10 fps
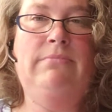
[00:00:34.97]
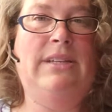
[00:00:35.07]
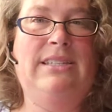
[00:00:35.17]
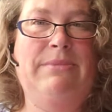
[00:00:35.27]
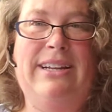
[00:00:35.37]

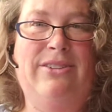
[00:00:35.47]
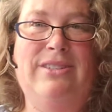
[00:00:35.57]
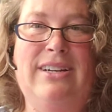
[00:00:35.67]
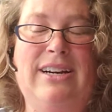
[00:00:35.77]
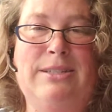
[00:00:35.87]
isn't my
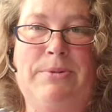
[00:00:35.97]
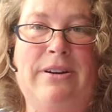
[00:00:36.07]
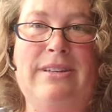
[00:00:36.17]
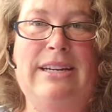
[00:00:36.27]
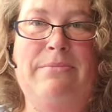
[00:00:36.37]
closing cost part
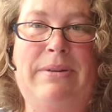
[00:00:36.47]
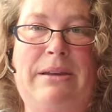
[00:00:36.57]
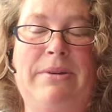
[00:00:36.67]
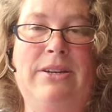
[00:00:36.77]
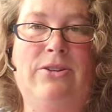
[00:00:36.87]
of the down payment,